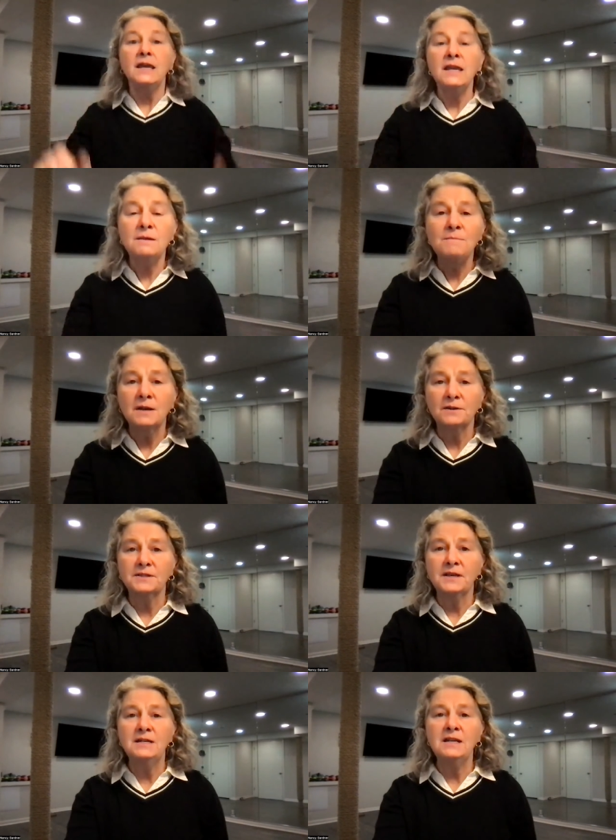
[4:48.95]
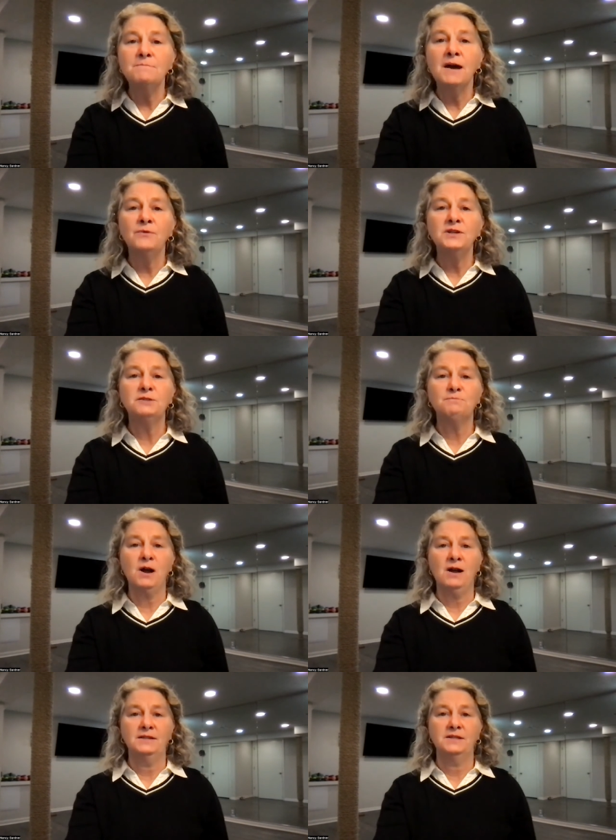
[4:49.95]
Emails that need my
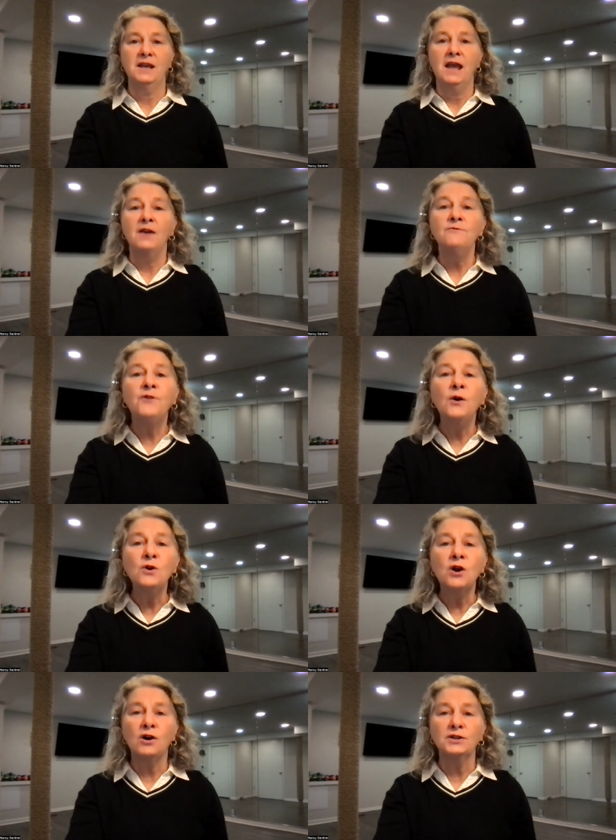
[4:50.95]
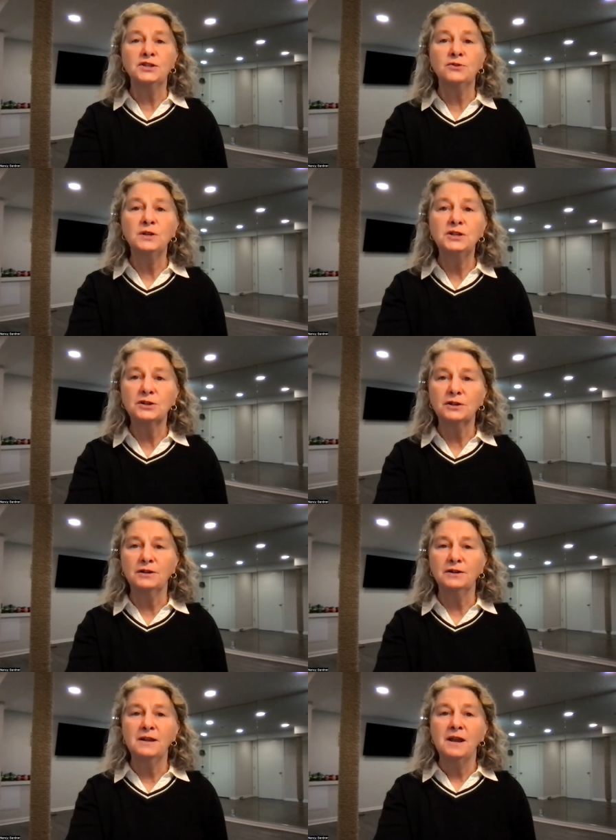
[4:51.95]
response, and phone calls to
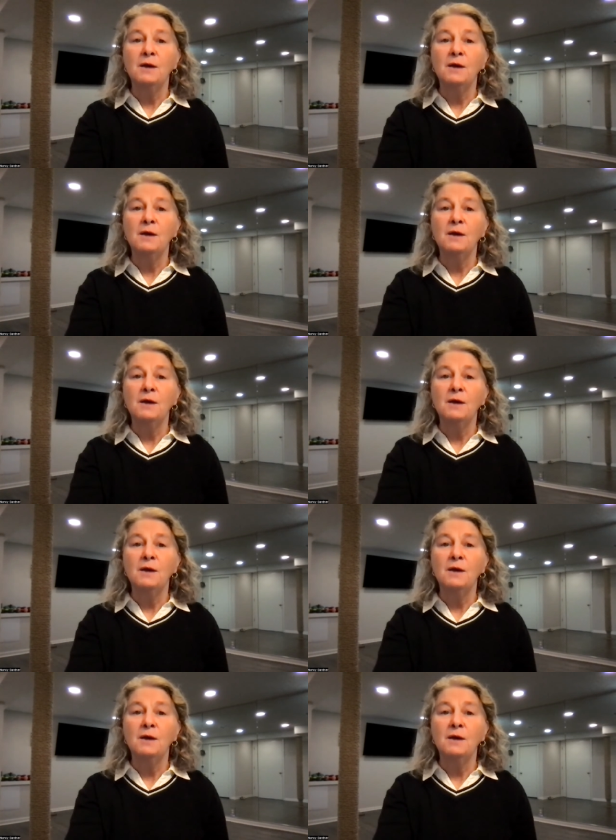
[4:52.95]
return,